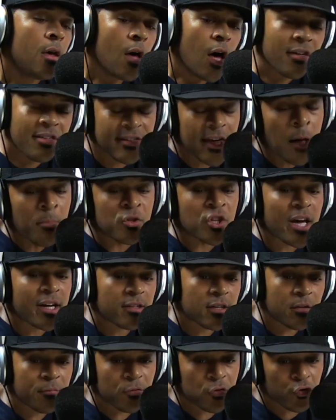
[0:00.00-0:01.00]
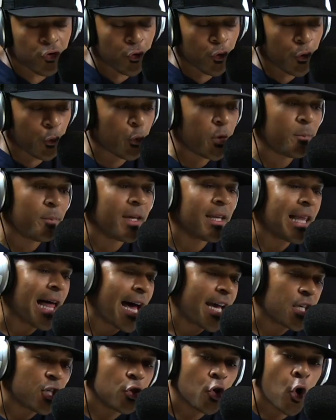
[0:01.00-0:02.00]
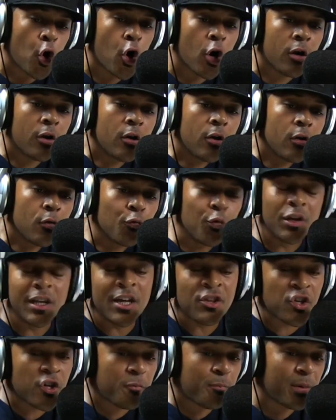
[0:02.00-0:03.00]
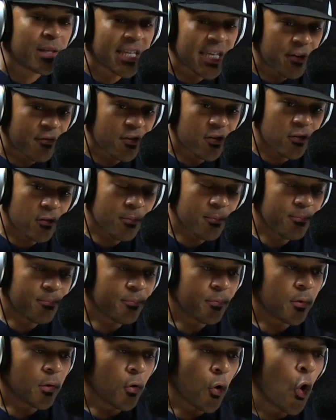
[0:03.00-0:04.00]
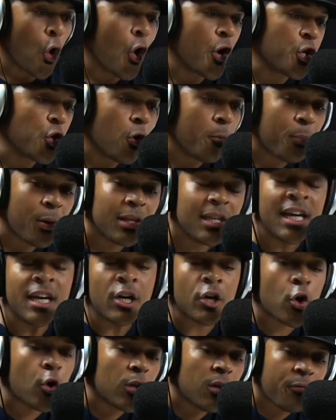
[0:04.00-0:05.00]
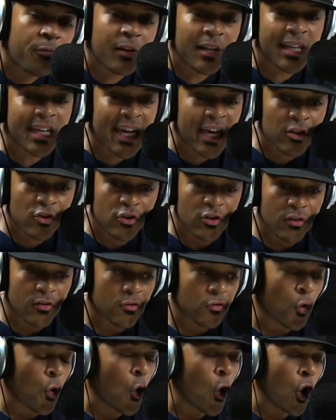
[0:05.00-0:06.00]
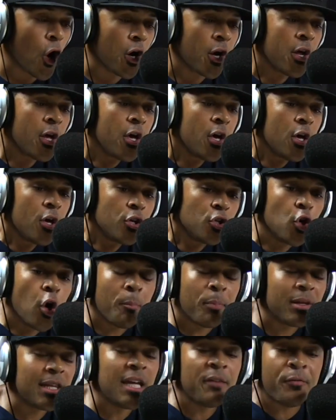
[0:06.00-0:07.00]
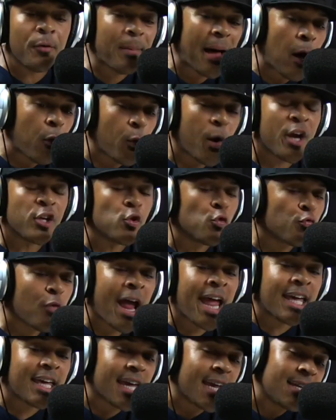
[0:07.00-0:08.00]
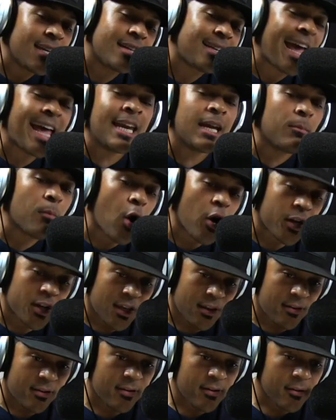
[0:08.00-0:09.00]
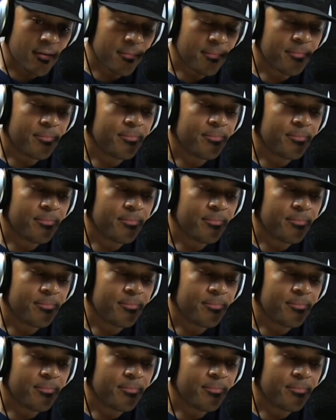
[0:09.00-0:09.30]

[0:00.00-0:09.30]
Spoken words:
A subjective truth would be like your religious beliefs, or your political affiliations, or your belief about where you rank in the dating market.